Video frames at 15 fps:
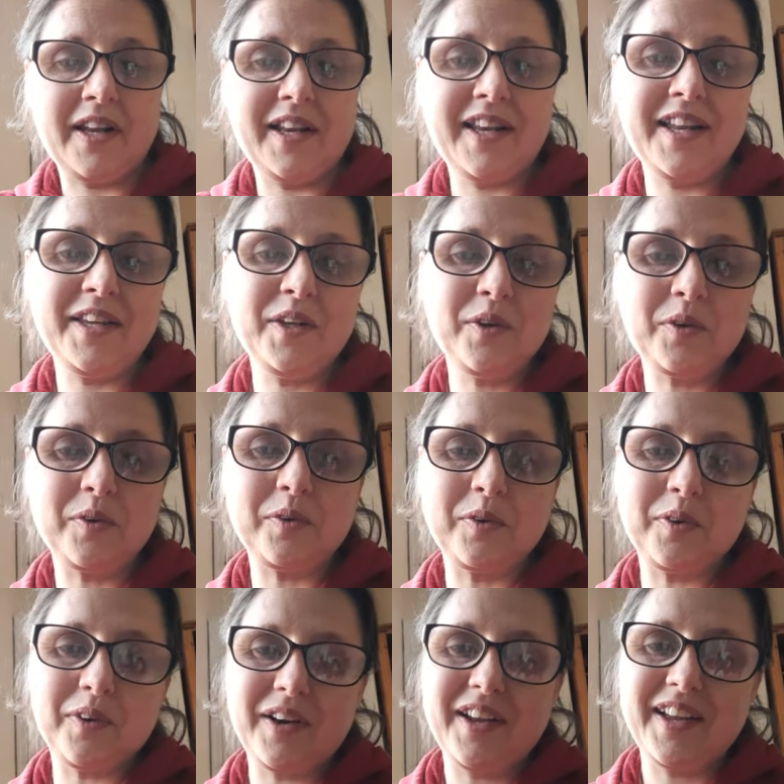let you
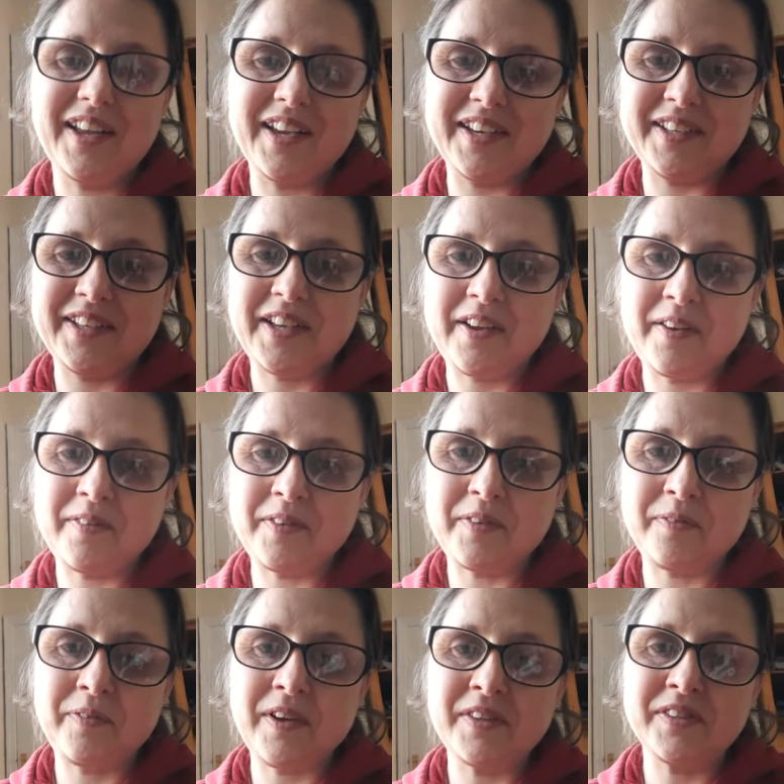go and have a
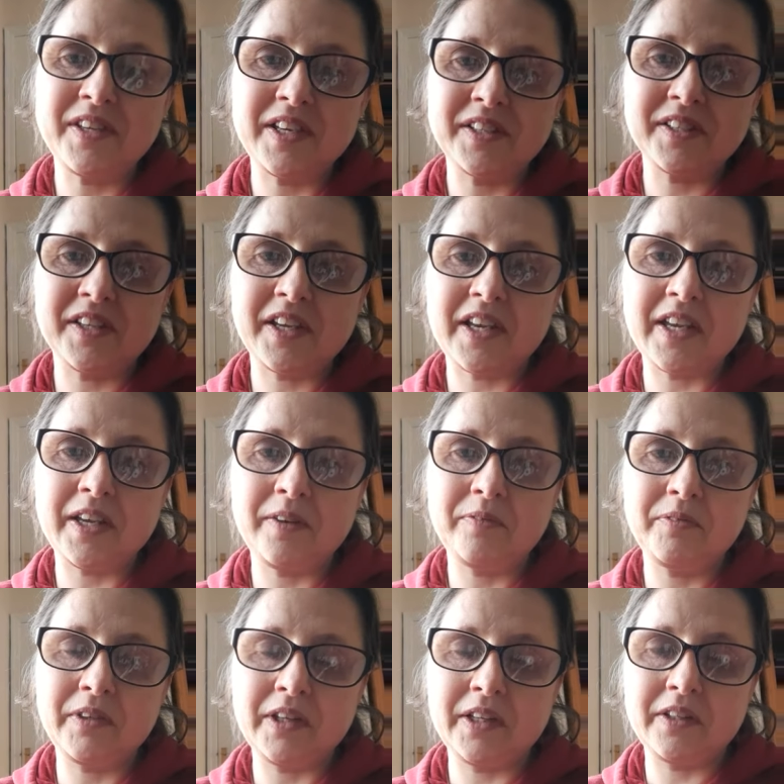fantastic
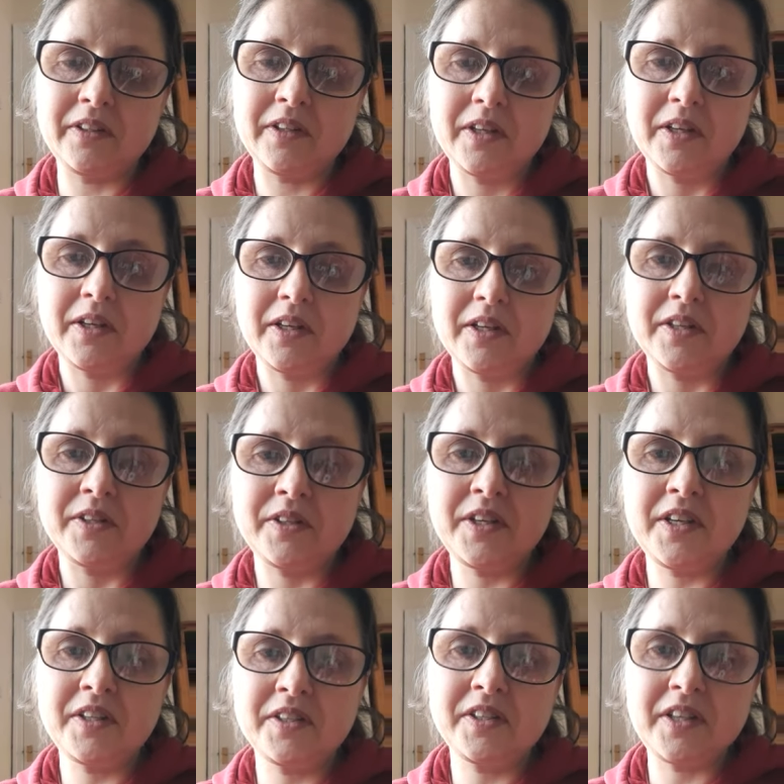evening. See
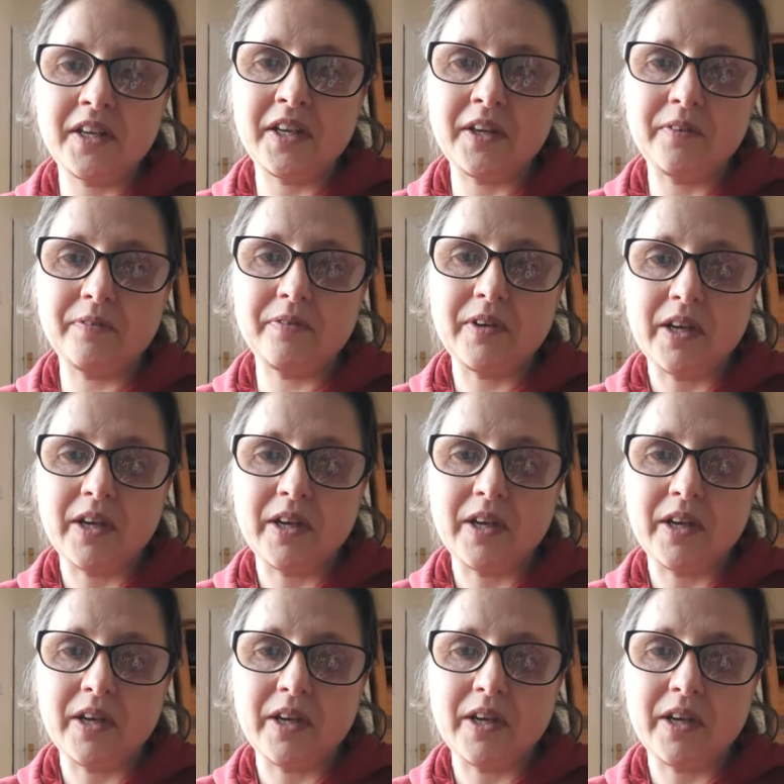you safe.